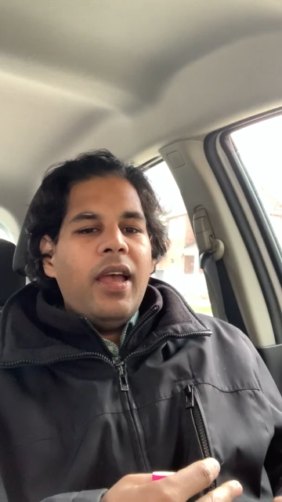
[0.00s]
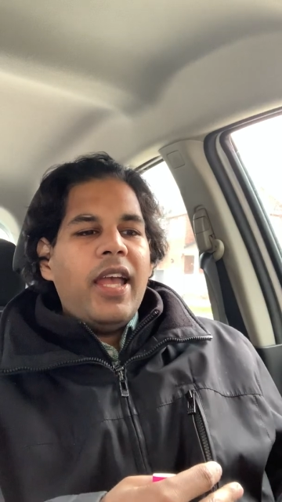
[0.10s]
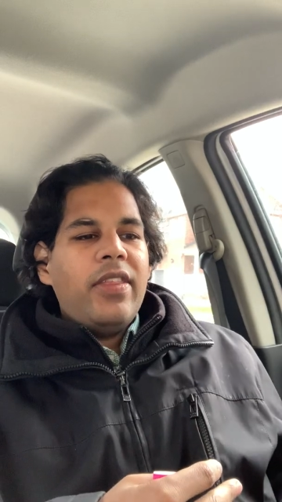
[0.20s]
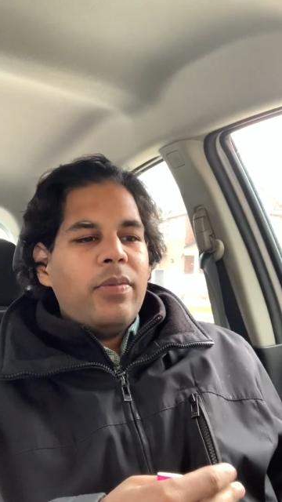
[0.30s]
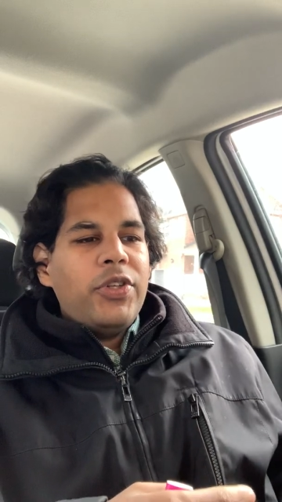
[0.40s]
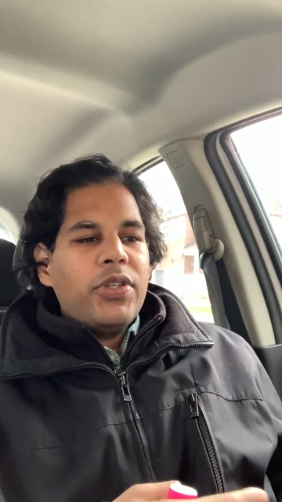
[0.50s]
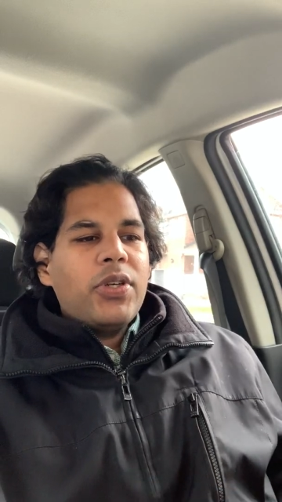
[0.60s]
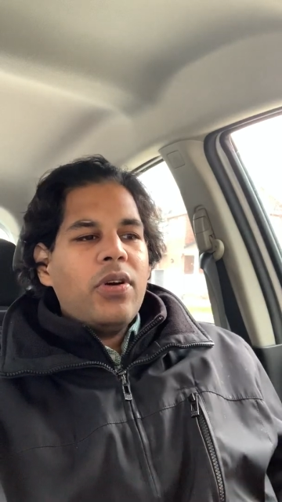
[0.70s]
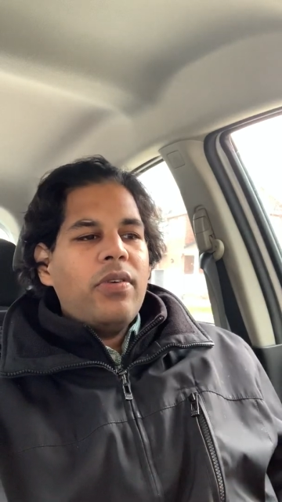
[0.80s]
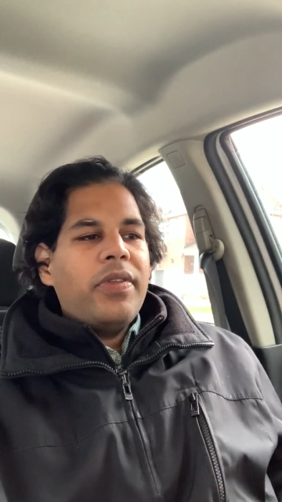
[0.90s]
And then when you
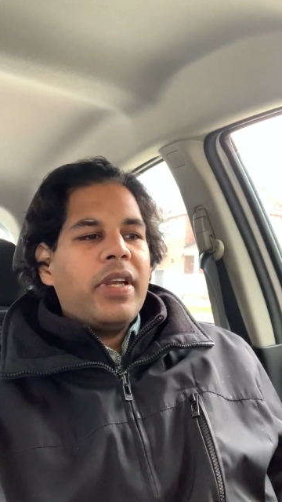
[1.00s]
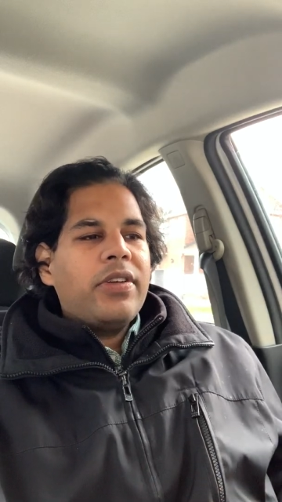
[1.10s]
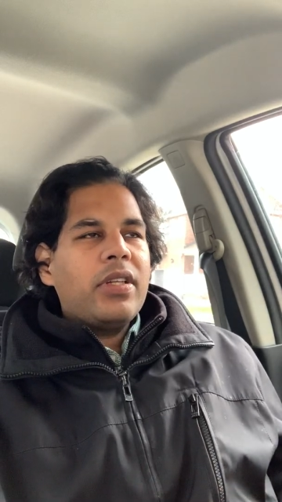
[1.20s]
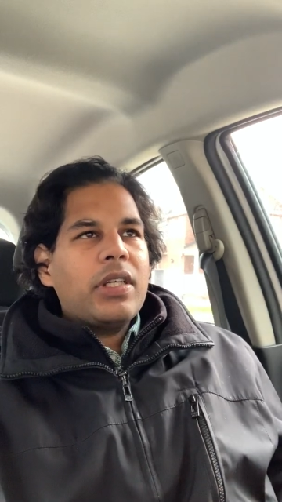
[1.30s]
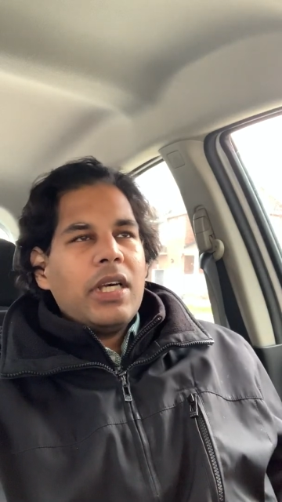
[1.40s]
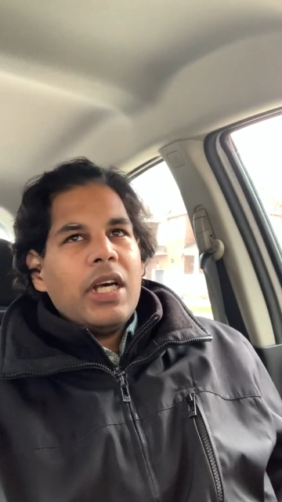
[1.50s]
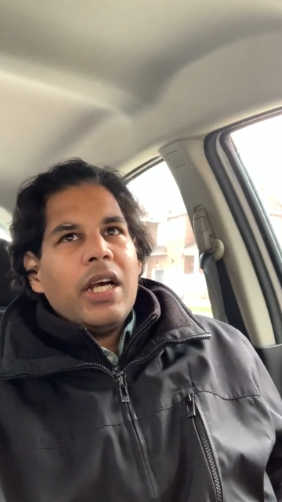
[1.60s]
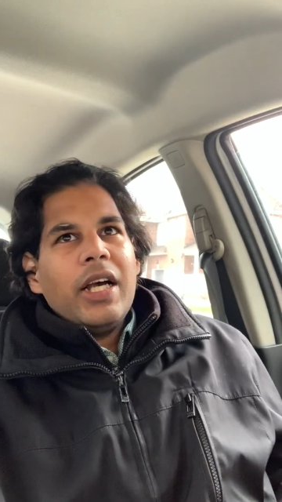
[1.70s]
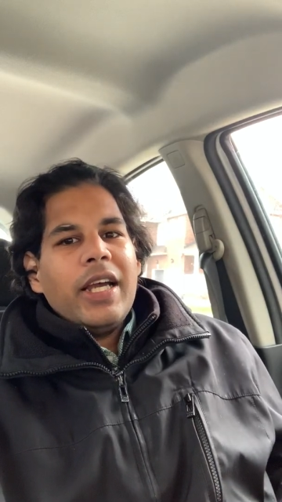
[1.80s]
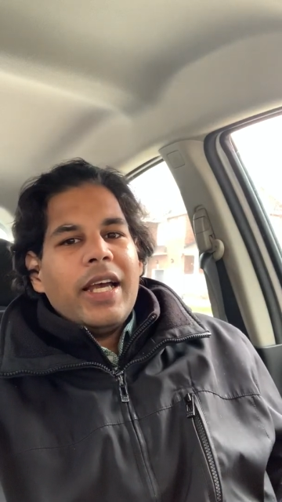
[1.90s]
go there and you're like,
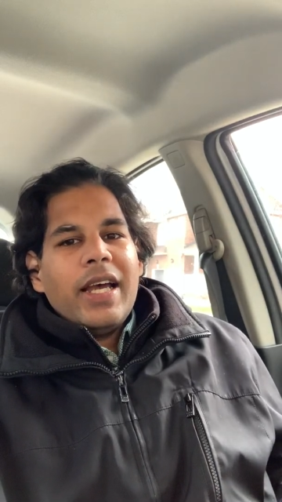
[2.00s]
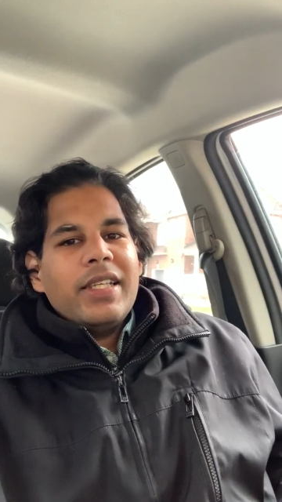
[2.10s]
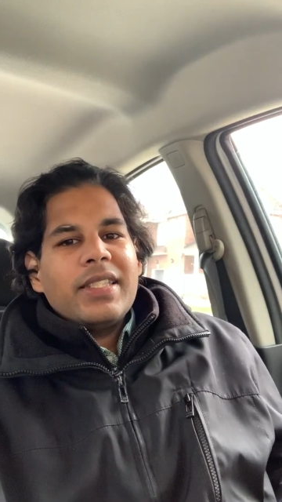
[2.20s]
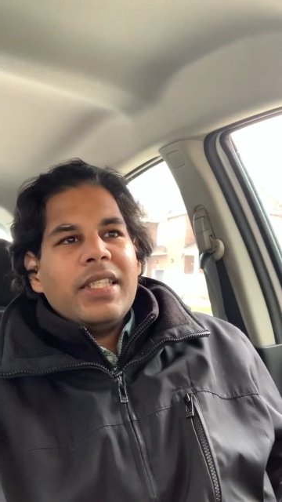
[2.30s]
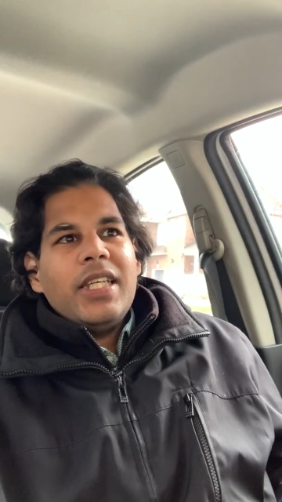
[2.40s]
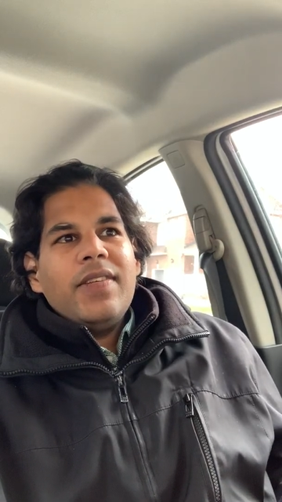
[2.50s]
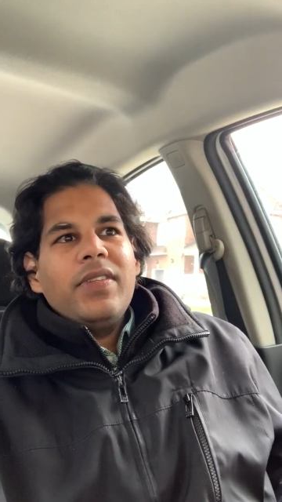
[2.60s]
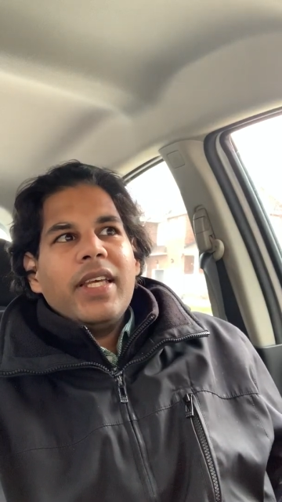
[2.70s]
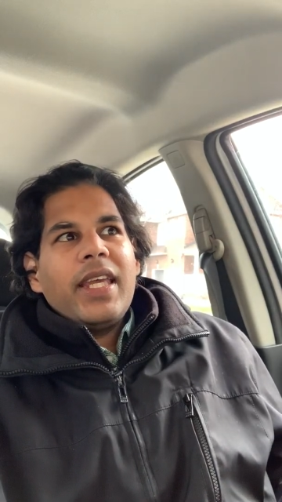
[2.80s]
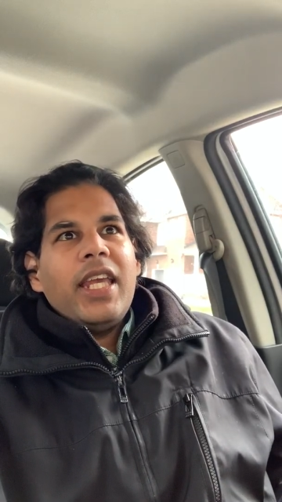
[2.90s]
oh, I saved
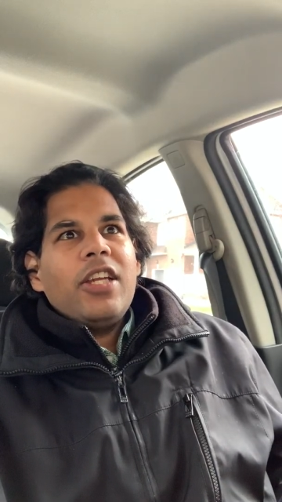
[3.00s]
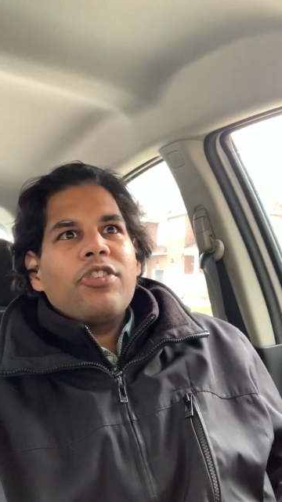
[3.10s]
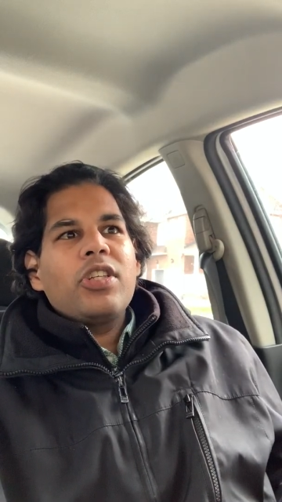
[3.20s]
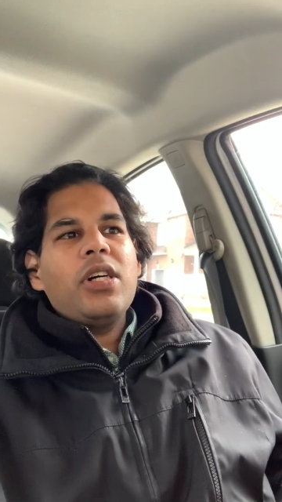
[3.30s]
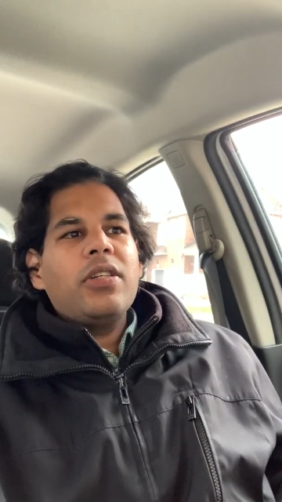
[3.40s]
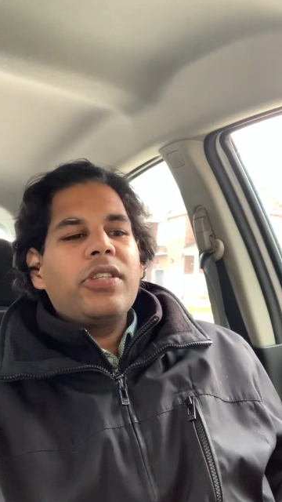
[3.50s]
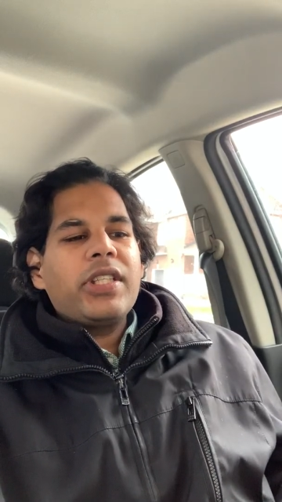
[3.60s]
like $800.